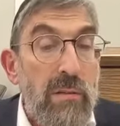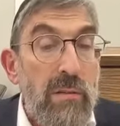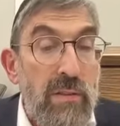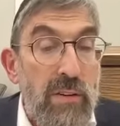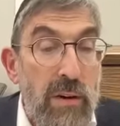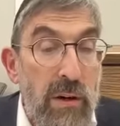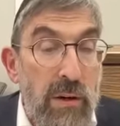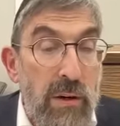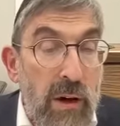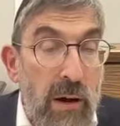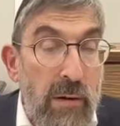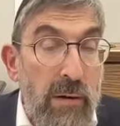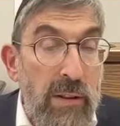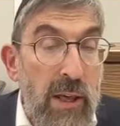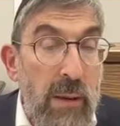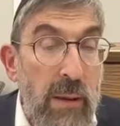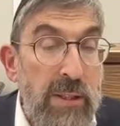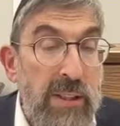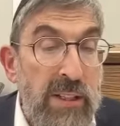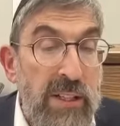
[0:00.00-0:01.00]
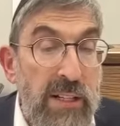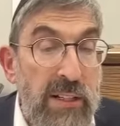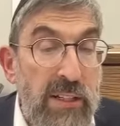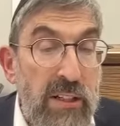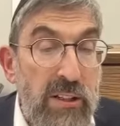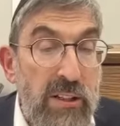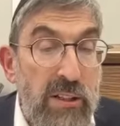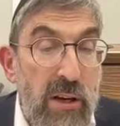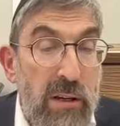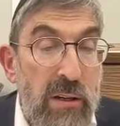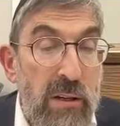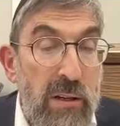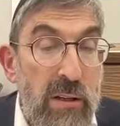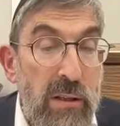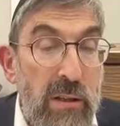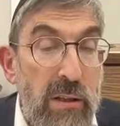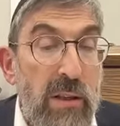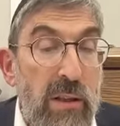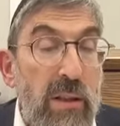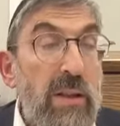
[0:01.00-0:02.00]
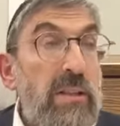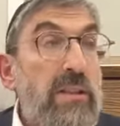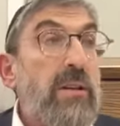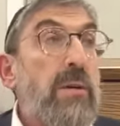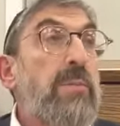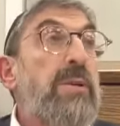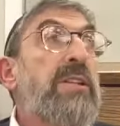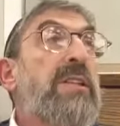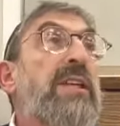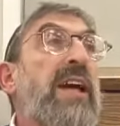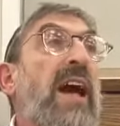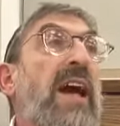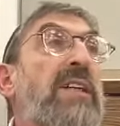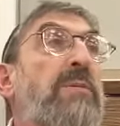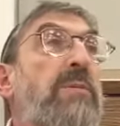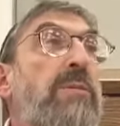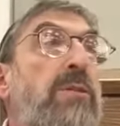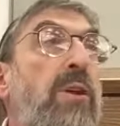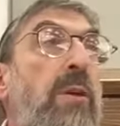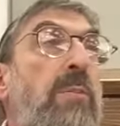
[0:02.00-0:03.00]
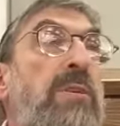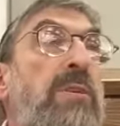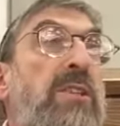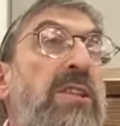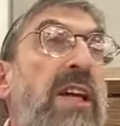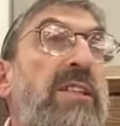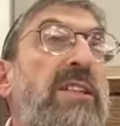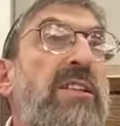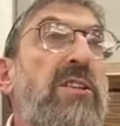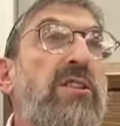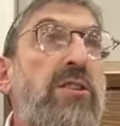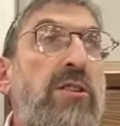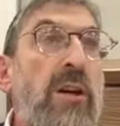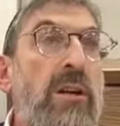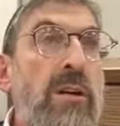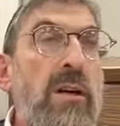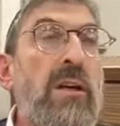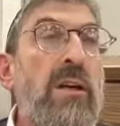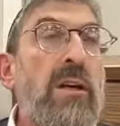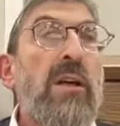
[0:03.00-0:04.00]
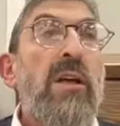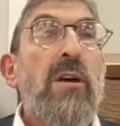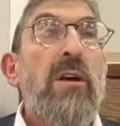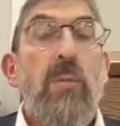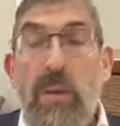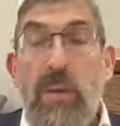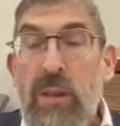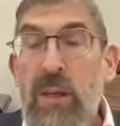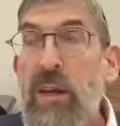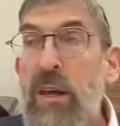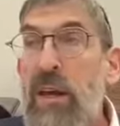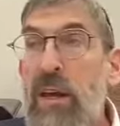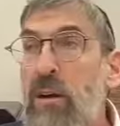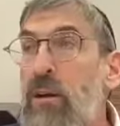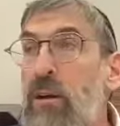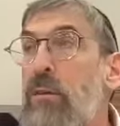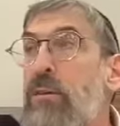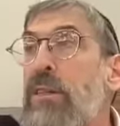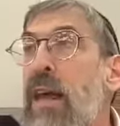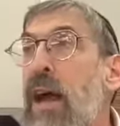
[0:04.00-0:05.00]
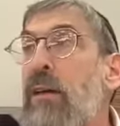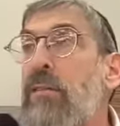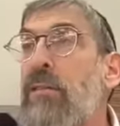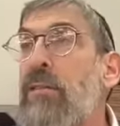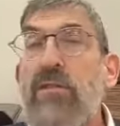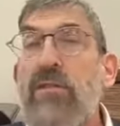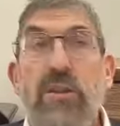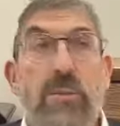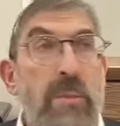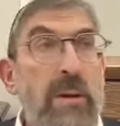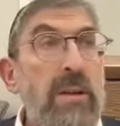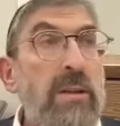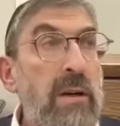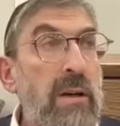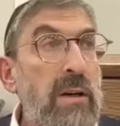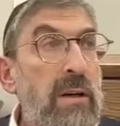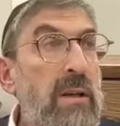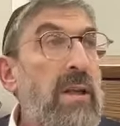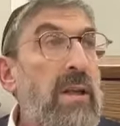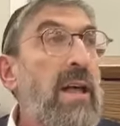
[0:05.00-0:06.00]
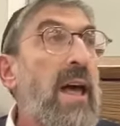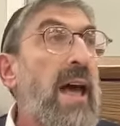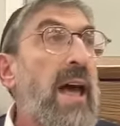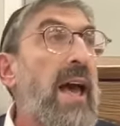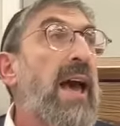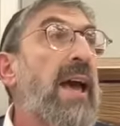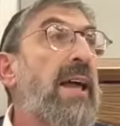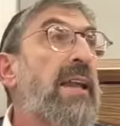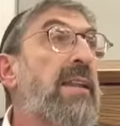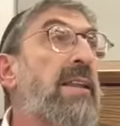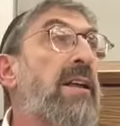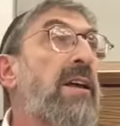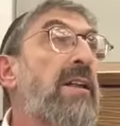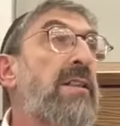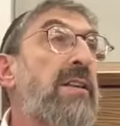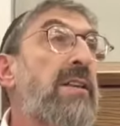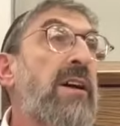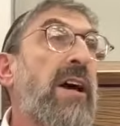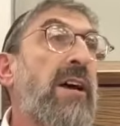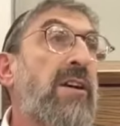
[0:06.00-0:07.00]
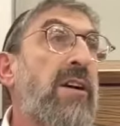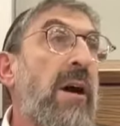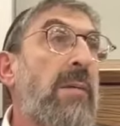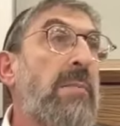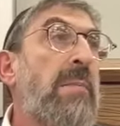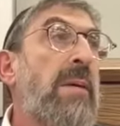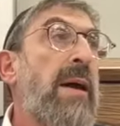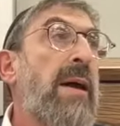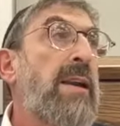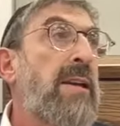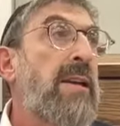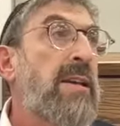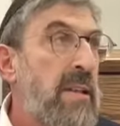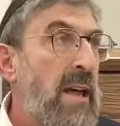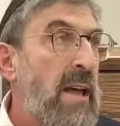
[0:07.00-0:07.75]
The kakari lay b'tseis Hashanah. So we skies, we call b'tseis Hashanah when the year goes out of Shemitah, and the chacham had a